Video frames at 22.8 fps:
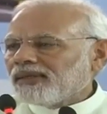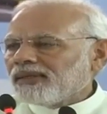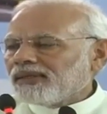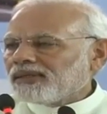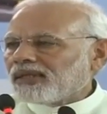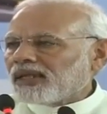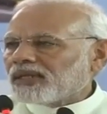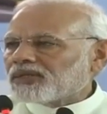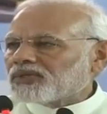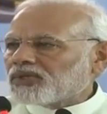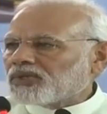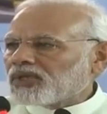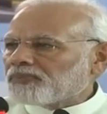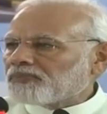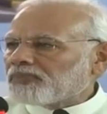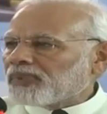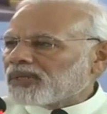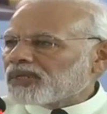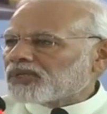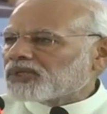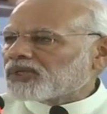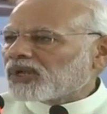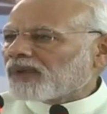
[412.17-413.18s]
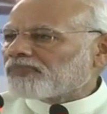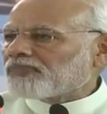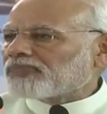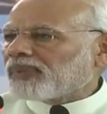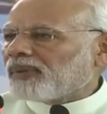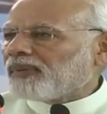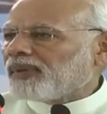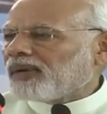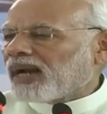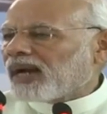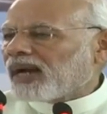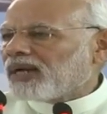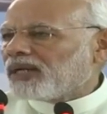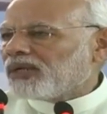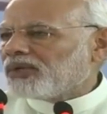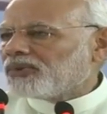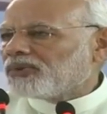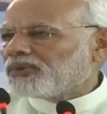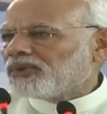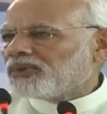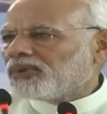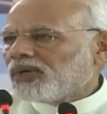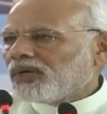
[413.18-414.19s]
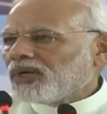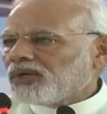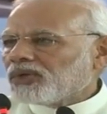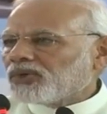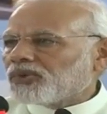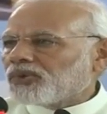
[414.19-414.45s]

the Chief Minister of Tamil Nadu